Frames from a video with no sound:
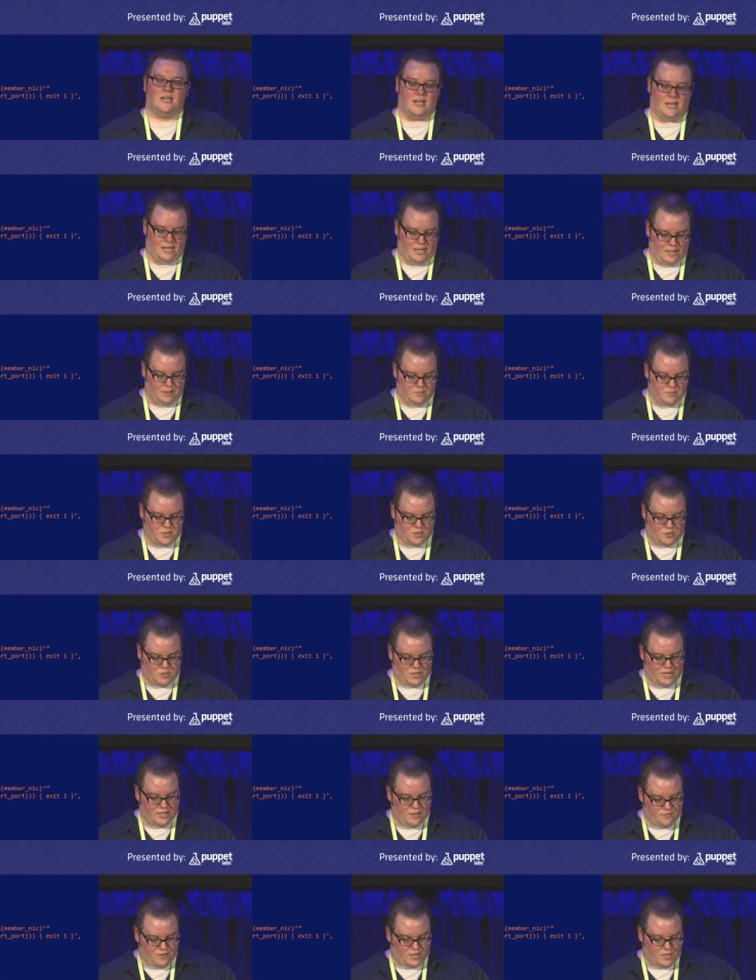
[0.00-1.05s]
Uh, so
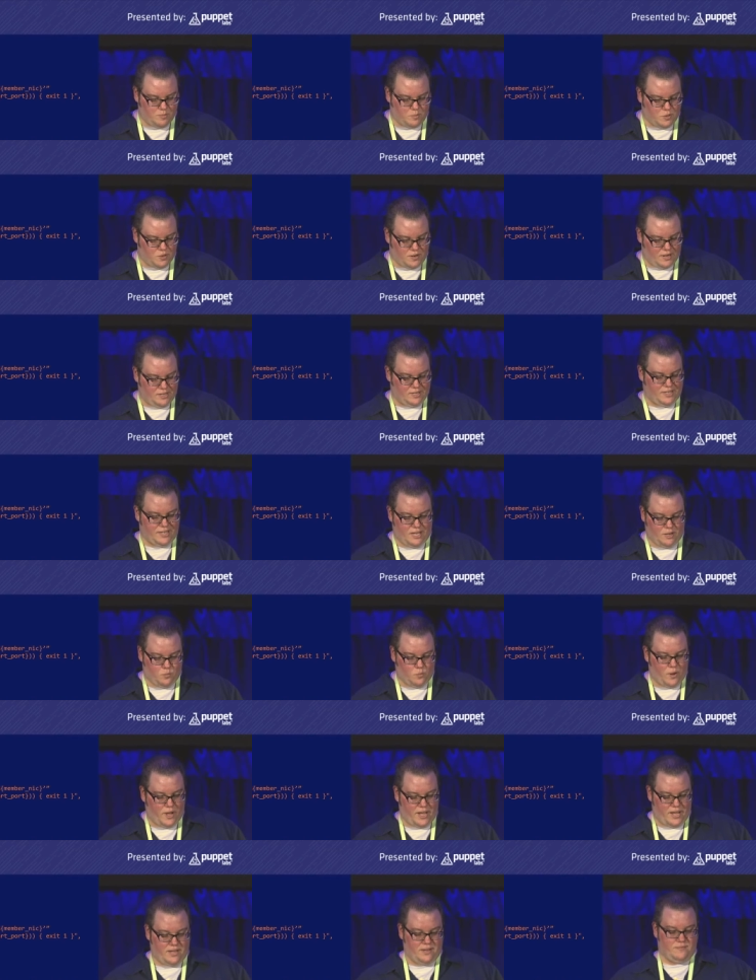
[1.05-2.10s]
trying to find a more elegant
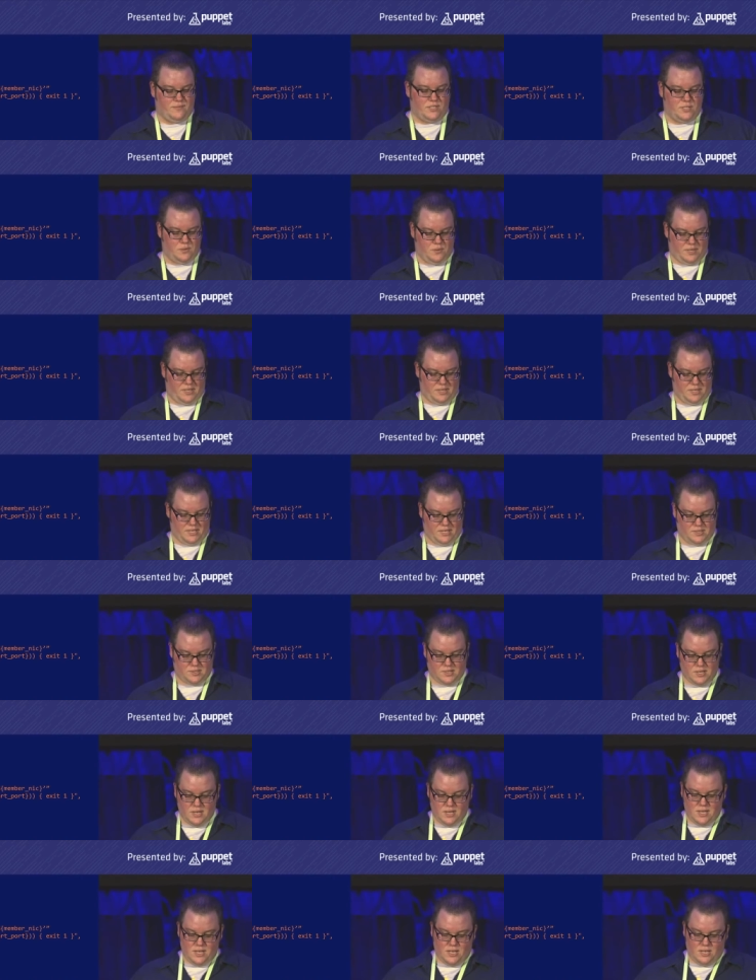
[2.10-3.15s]
way of doing this,
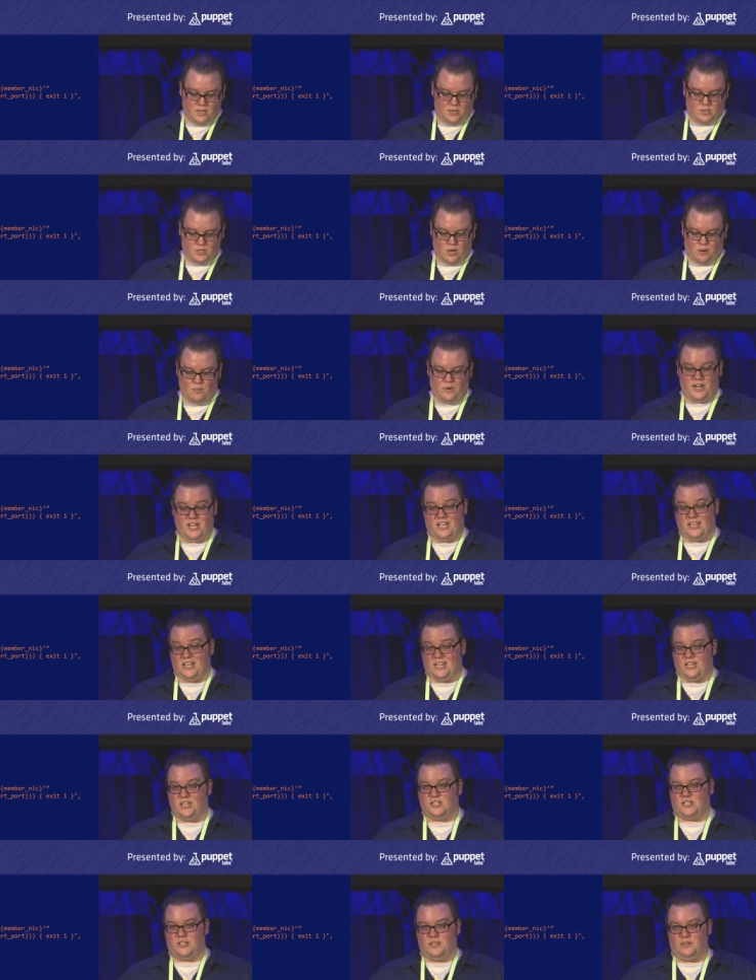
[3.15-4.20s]
you start running into
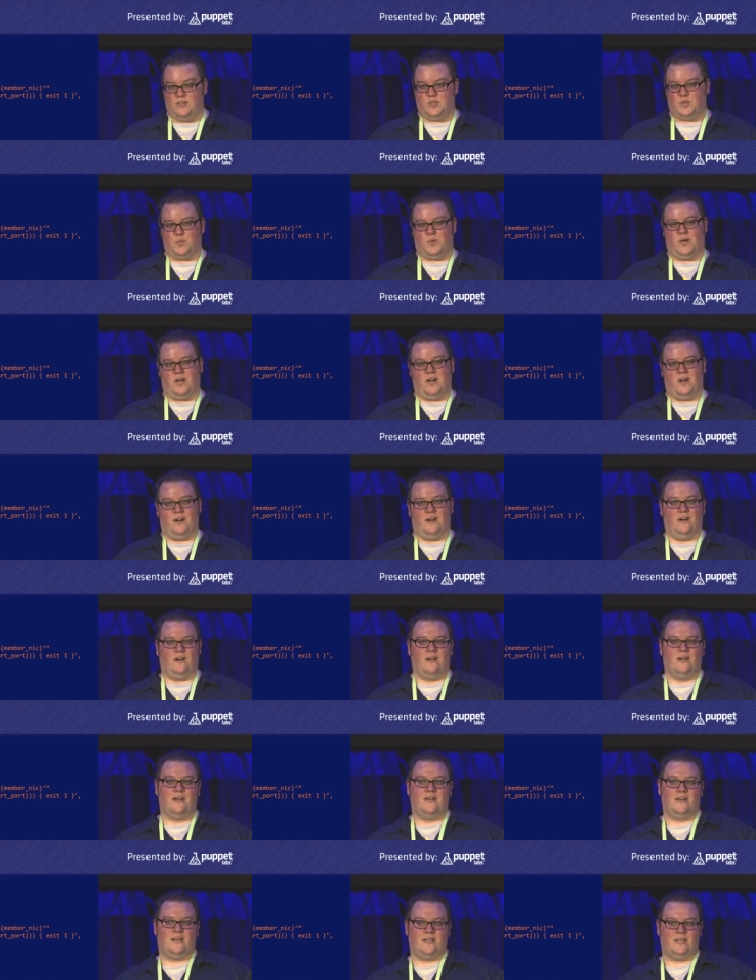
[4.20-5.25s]
issues
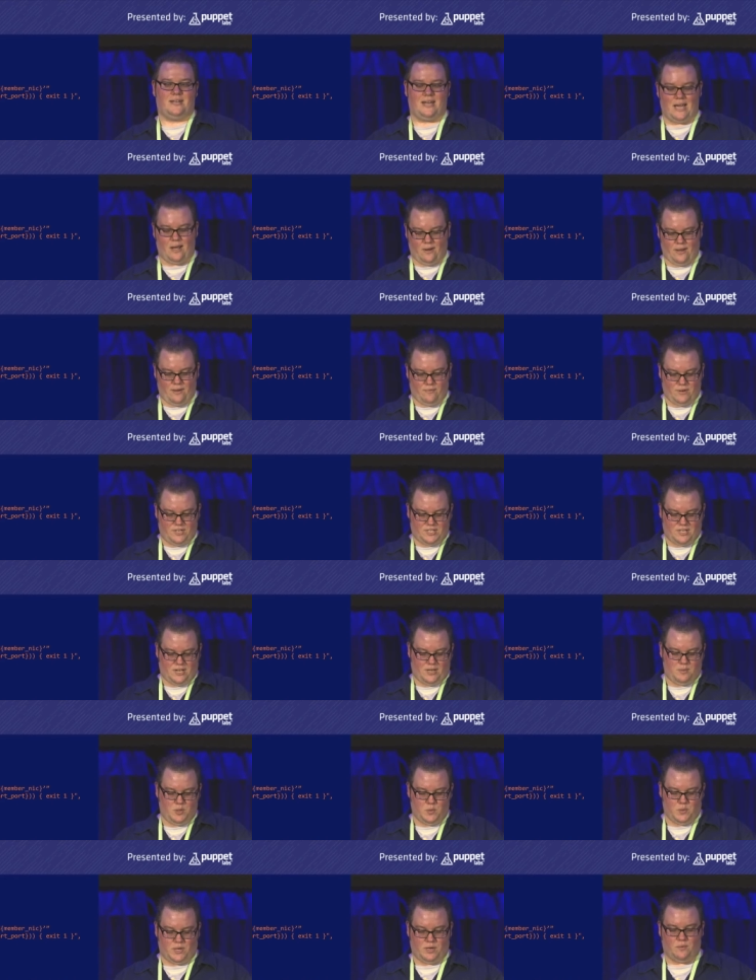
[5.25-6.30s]
where now every
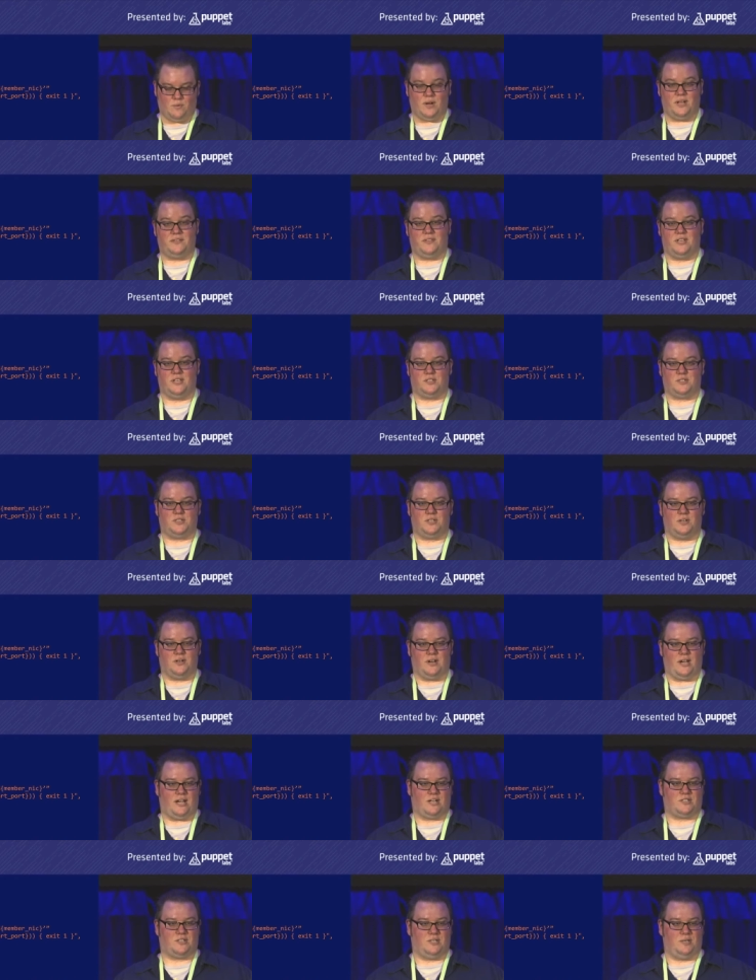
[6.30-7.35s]
time you want to run this, you're
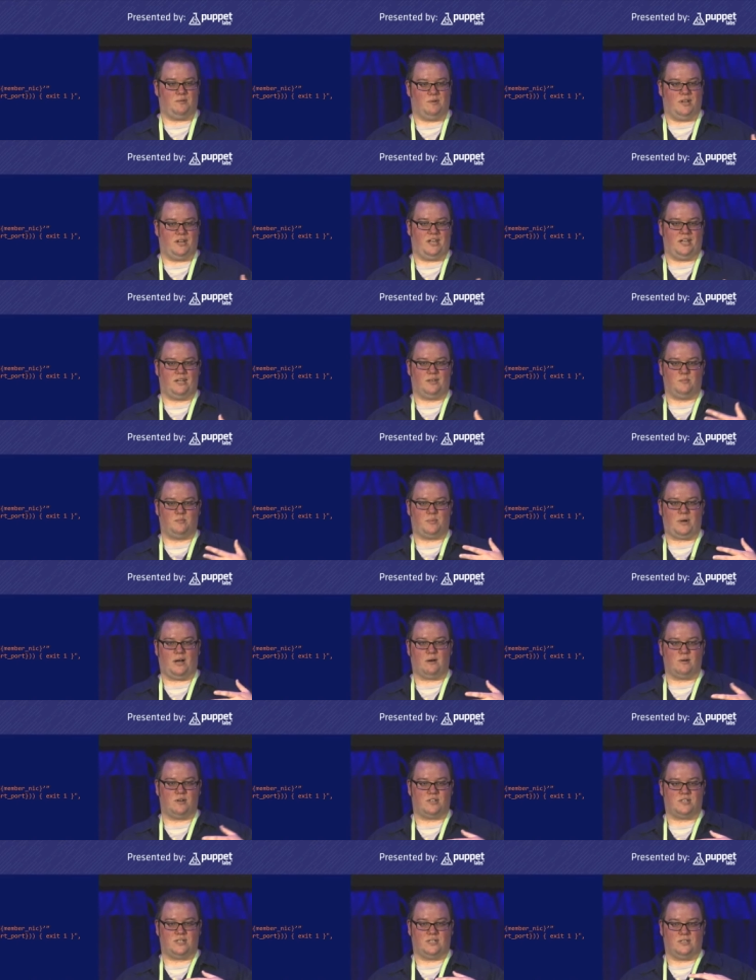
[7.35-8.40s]
actually running
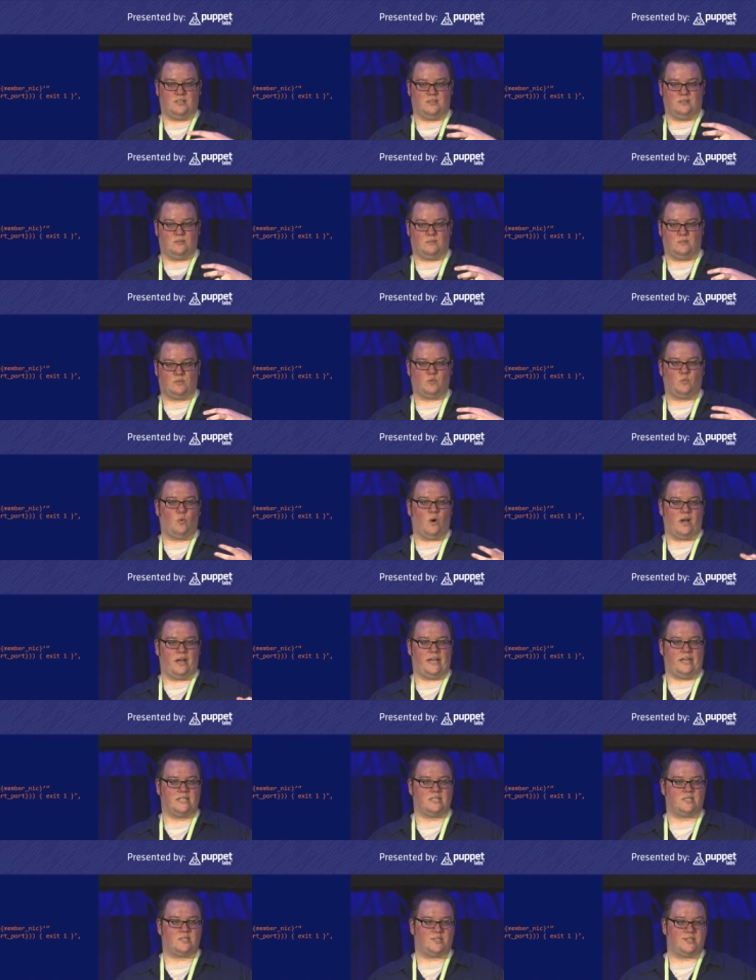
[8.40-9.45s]
PowerShell
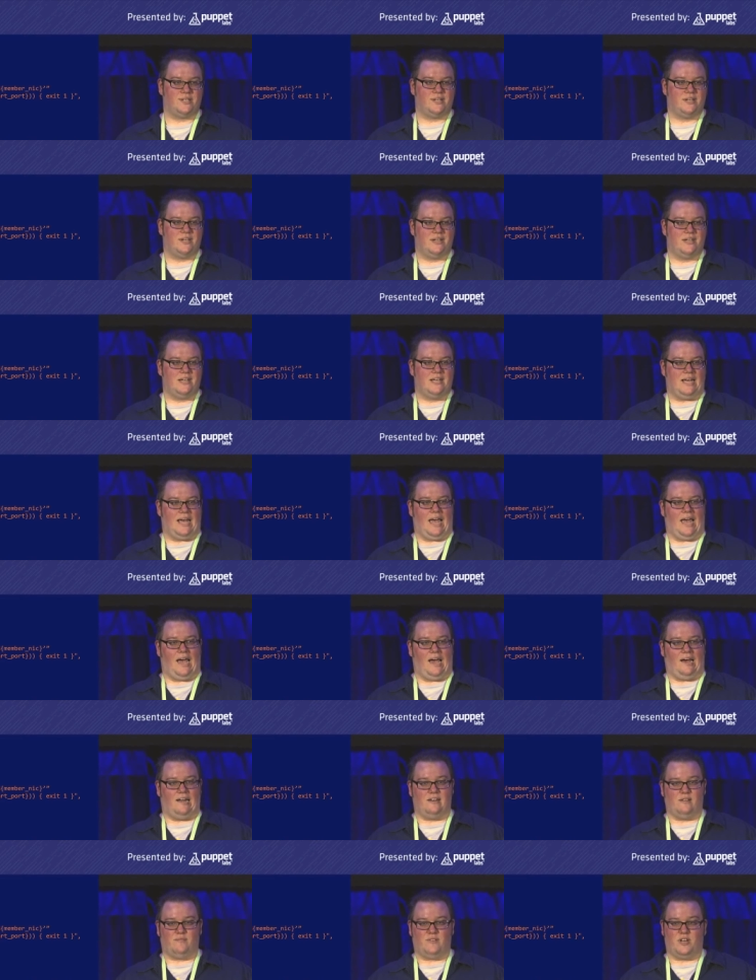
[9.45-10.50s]
twice.
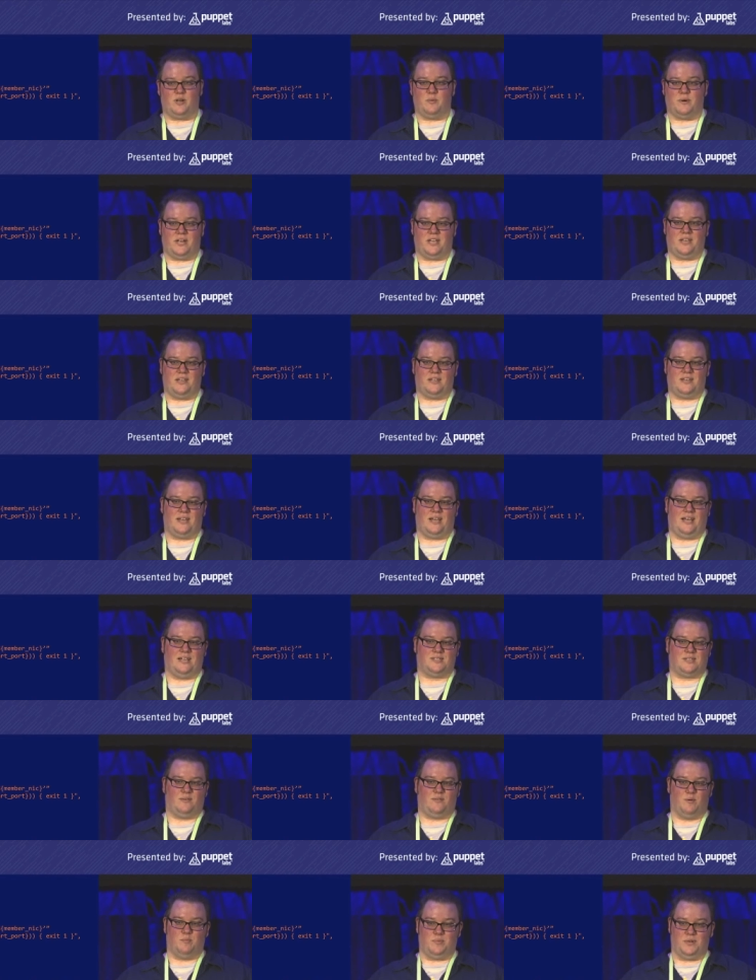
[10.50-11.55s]
And if anybody has
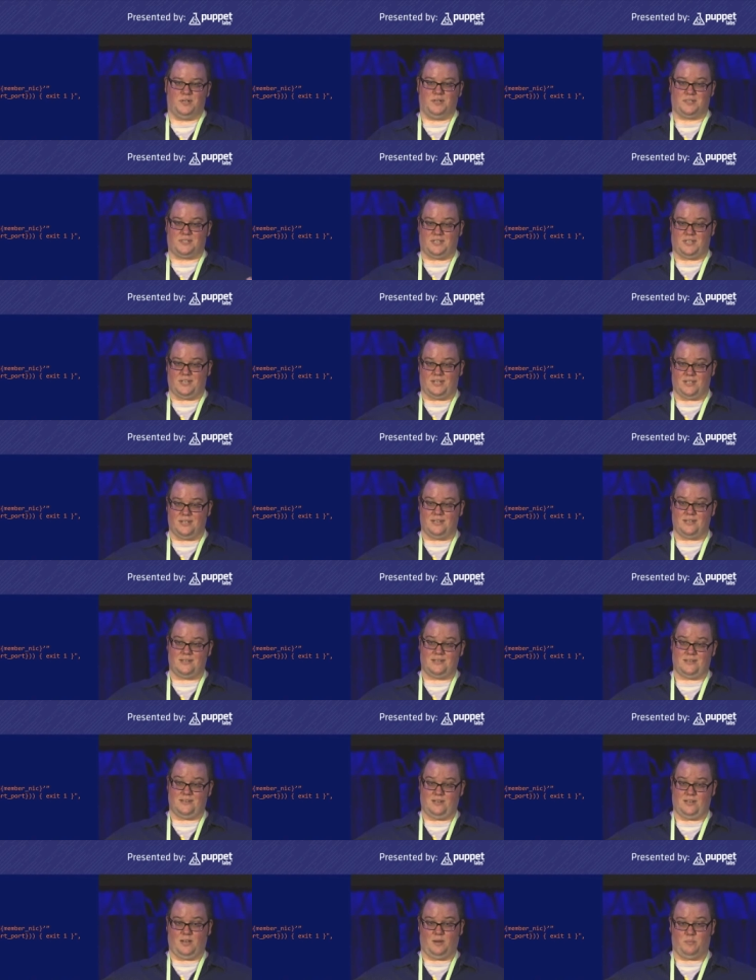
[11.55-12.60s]
ever built a
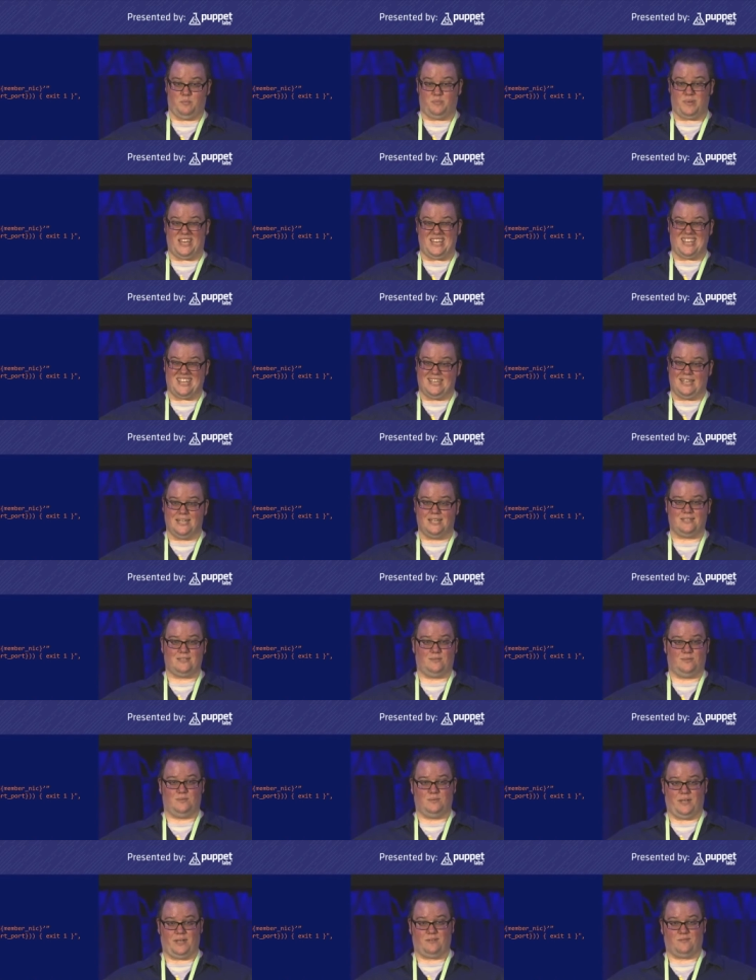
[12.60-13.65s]
a big,
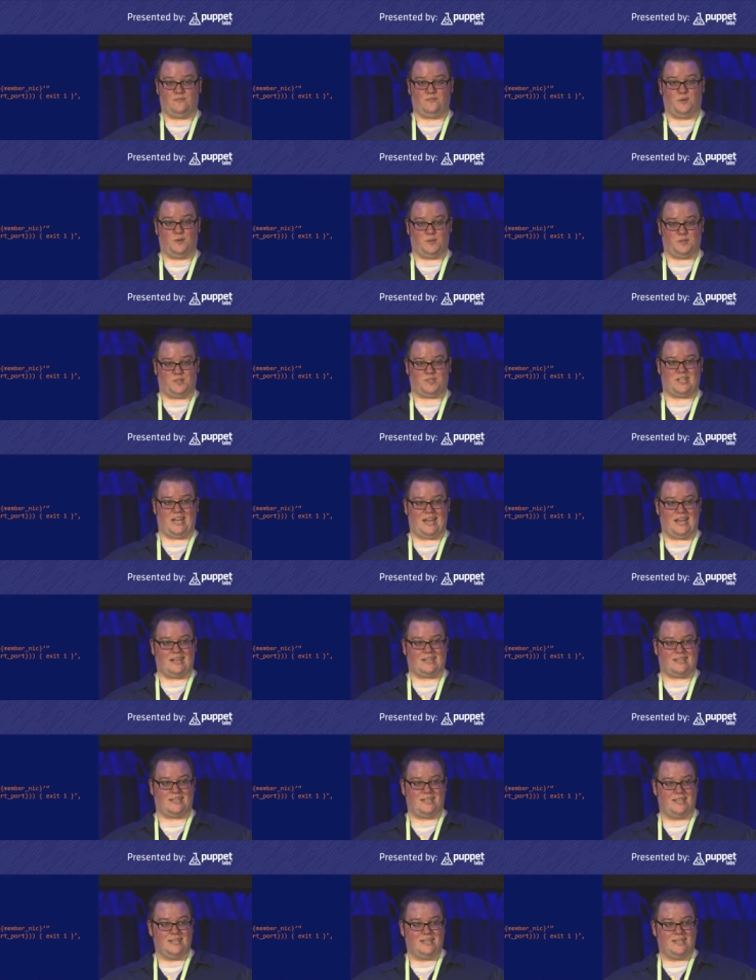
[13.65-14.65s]
like full stack